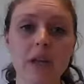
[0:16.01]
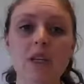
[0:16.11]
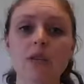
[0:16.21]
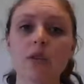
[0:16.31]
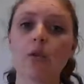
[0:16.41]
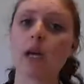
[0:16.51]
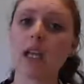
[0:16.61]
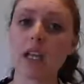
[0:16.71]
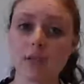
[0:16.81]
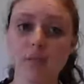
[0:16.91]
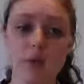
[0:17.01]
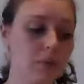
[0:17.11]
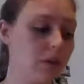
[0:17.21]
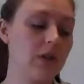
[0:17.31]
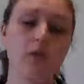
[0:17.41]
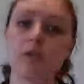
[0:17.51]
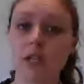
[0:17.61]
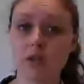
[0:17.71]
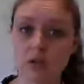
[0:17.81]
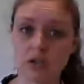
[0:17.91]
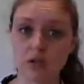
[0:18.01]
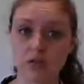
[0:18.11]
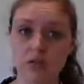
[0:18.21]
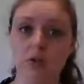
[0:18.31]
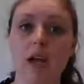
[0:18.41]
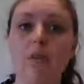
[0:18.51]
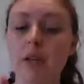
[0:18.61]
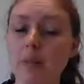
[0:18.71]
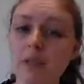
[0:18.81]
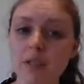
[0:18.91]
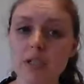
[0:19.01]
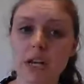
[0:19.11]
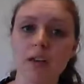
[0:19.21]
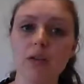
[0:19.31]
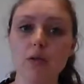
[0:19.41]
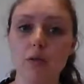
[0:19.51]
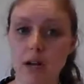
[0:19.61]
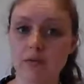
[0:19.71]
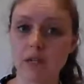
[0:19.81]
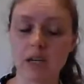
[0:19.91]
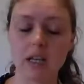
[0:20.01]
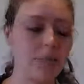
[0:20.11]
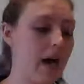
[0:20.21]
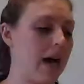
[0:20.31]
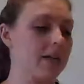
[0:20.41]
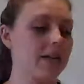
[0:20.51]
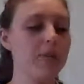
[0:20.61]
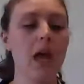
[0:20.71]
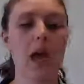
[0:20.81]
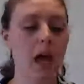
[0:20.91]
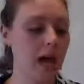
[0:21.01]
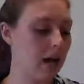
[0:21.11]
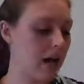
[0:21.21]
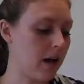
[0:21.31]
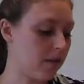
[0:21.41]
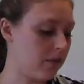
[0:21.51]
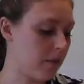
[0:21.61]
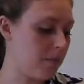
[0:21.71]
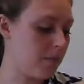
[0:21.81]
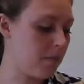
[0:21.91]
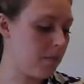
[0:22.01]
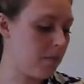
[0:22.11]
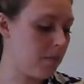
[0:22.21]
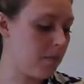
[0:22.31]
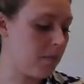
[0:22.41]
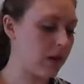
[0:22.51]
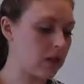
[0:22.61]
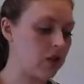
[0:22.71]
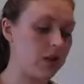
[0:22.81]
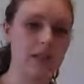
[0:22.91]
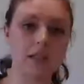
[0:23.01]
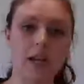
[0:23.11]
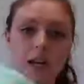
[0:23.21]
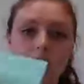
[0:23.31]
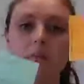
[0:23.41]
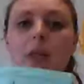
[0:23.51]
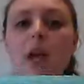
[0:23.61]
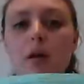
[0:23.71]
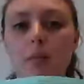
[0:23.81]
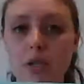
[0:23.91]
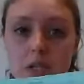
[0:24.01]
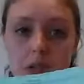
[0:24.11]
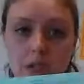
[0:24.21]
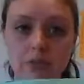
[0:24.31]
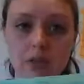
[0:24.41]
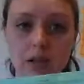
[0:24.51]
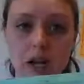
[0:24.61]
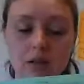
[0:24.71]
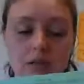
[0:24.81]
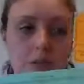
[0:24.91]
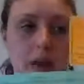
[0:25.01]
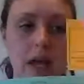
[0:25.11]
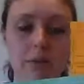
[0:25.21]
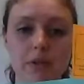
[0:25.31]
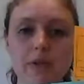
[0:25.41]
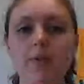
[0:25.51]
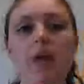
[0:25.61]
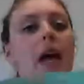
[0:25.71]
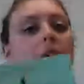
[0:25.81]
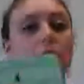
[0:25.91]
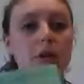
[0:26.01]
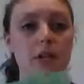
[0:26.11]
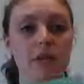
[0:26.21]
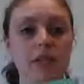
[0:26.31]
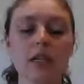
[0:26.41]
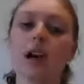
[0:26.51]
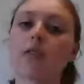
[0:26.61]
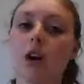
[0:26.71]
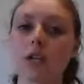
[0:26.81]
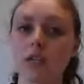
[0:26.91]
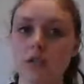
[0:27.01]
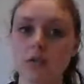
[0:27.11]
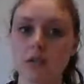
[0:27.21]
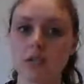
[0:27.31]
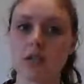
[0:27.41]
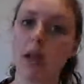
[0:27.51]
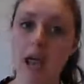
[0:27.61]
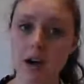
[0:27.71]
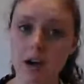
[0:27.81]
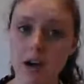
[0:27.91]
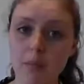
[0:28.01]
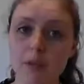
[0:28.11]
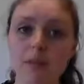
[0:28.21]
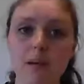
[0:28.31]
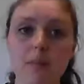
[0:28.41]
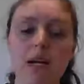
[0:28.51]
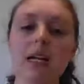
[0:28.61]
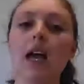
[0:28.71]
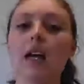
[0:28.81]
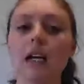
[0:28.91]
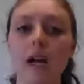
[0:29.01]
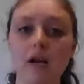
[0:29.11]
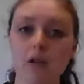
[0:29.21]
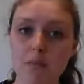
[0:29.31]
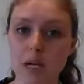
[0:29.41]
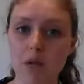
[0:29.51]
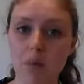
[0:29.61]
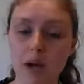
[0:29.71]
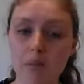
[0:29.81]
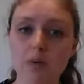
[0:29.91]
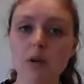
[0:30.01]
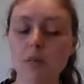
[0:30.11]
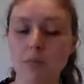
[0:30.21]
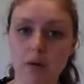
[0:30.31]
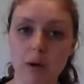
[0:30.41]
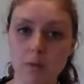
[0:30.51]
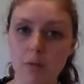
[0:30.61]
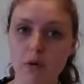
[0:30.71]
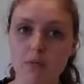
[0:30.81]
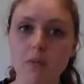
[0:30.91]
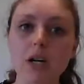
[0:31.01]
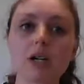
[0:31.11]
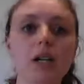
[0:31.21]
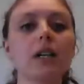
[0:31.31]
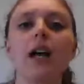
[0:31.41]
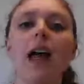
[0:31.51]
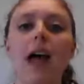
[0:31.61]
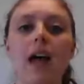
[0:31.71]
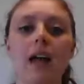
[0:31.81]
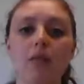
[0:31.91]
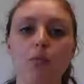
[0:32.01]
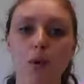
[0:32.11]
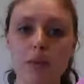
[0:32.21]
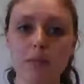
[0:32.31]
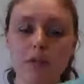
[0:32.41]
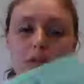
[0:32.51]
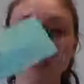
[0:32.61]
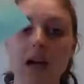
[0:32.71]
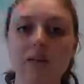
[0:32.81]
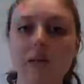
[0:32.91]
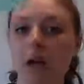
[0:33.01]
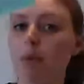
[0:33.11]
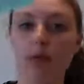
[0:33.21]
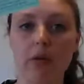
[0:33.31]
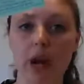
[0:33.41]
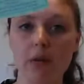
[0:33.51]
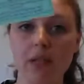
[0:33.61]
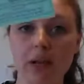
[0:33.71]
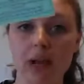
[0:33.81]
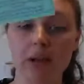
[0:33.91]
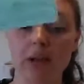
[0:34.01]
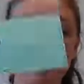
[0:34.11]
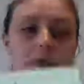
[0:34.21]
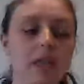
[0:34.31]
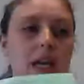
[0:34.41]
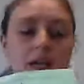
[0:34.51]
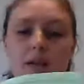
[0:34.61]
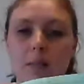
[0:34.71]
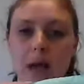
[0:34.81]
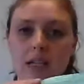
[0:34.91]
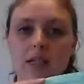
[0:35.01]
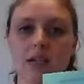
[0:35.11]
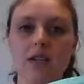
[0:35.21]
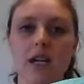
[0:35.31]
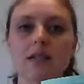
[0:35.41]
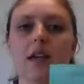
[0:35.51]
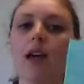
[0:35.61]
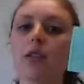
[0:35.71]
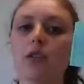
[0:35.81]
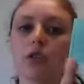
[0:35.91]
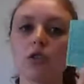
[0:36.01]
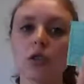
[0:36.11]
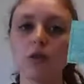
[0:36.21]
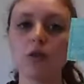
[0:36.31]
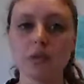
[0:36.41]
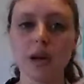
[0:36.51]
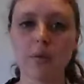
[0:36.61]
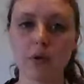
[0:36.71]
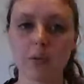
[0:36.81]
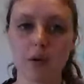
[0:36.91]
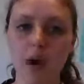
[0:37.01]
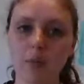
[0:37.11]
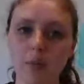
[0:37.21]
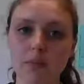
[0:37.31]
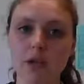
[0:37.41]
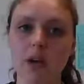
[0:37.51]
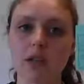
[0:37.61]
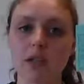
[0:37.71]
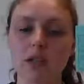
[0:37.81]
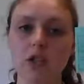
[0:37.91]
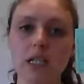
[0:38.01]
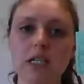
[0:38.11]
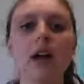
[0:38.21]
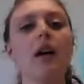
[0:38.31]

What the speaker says: So, if we were to use a traditional row game, let me first tell you what I've done in the past. I have multiple questions done up, printed on different colored papers. And previously, I've gotten students to pair up with somebody, get out a mini whiteboard marker, and one person comes up, grabs a color, takes it back to their desk. There are two separate problems on this sheet.